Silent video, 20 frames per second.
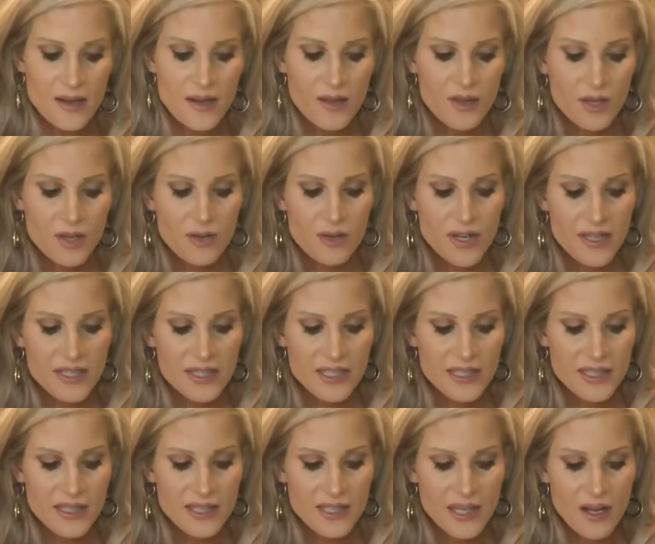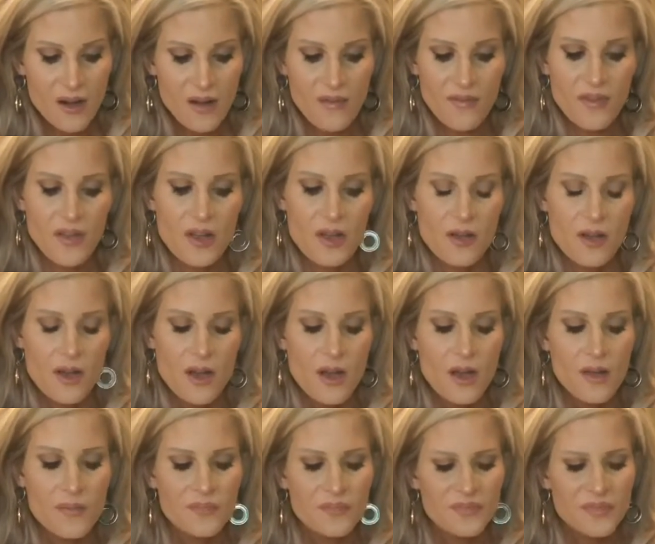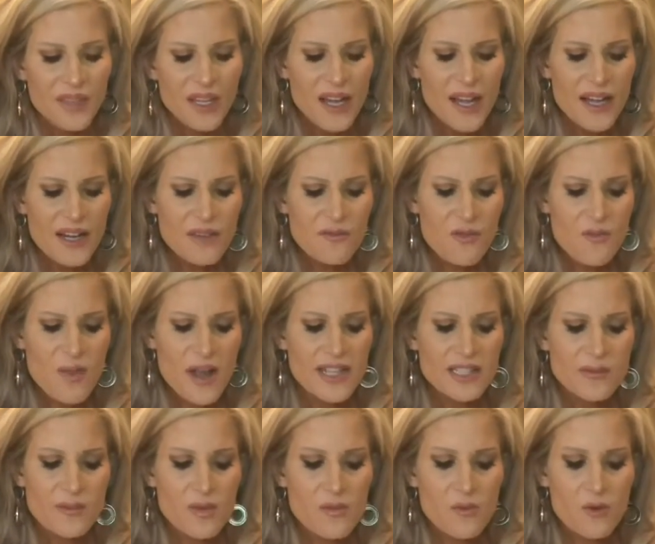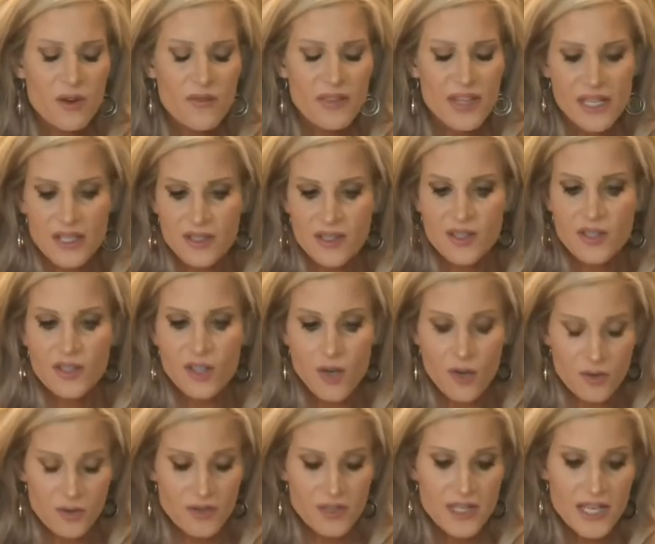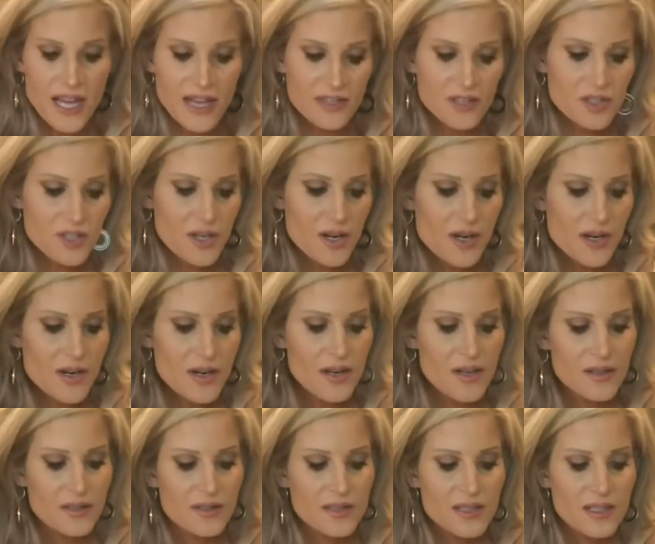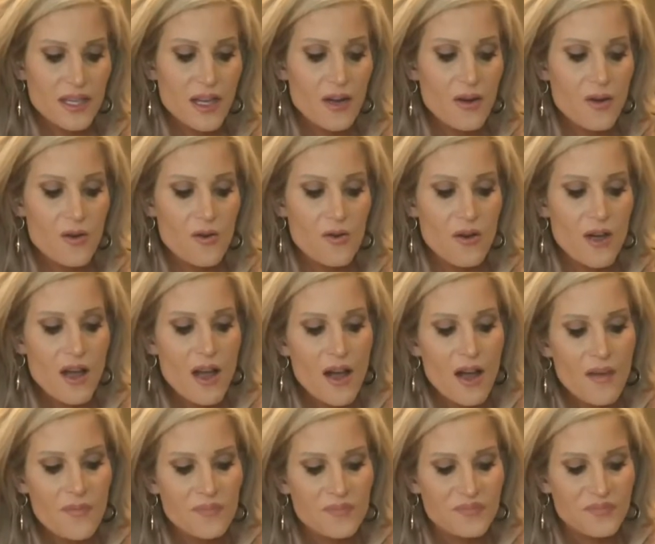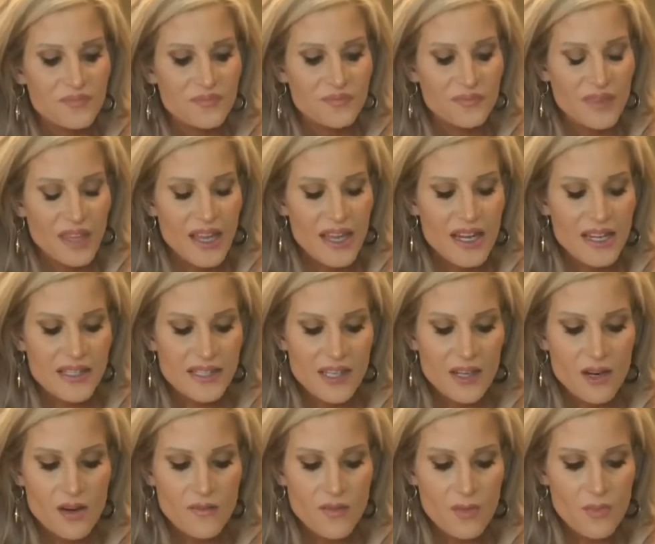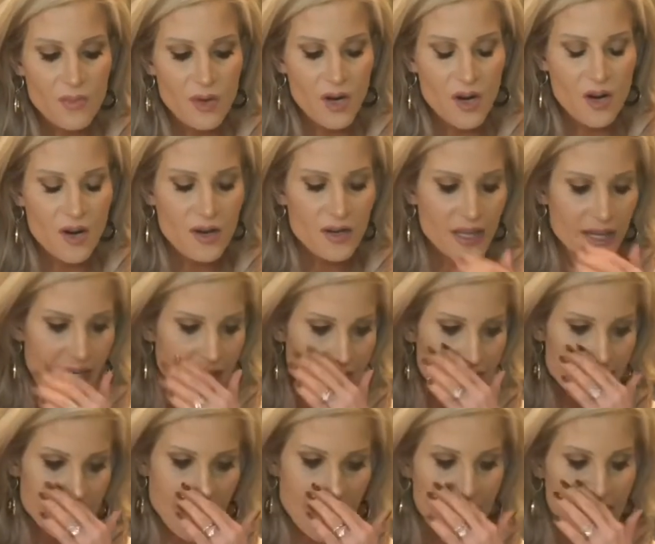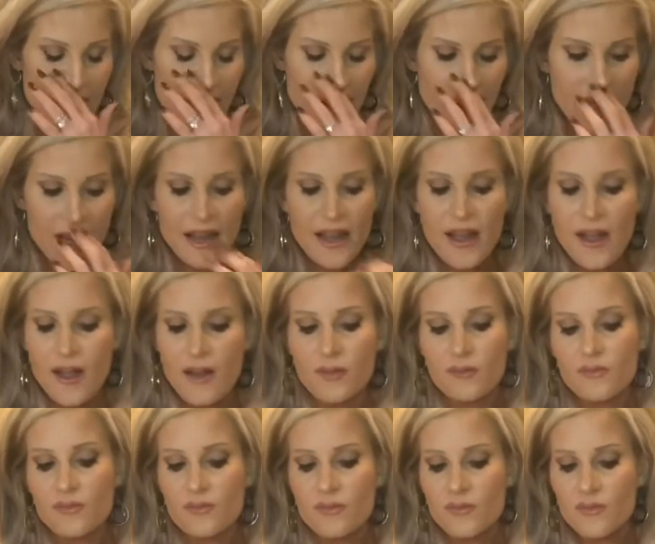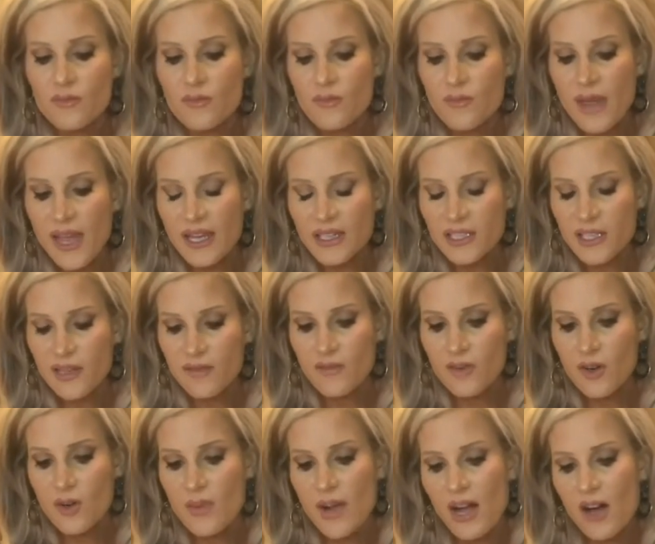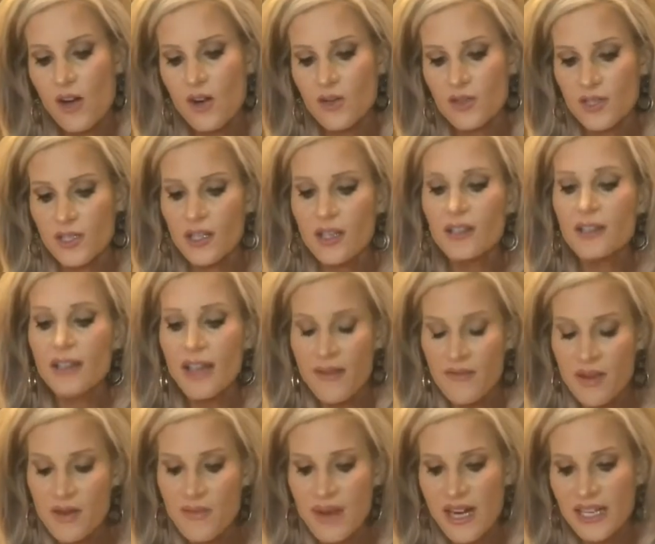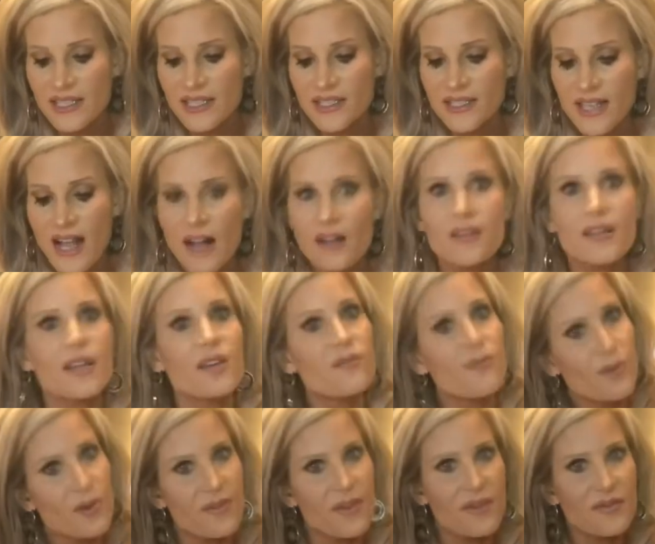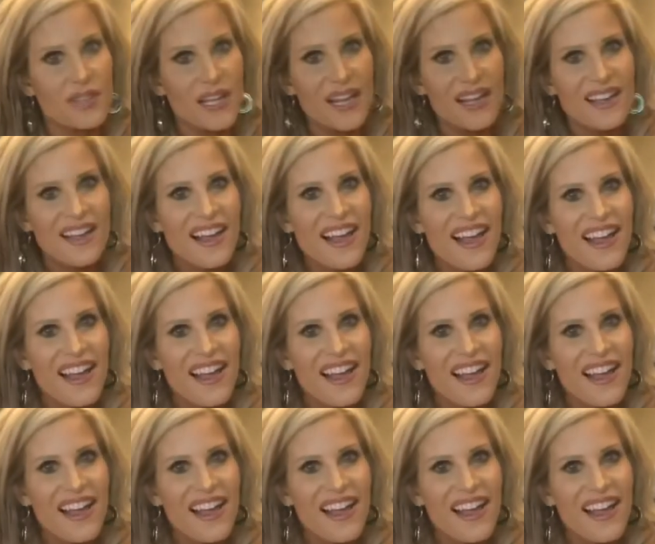The crust itself kind of reminds me more of like a scone texture. So it isn't overburnt. Like I said, I baked it for about 11 minutes exactly at 450.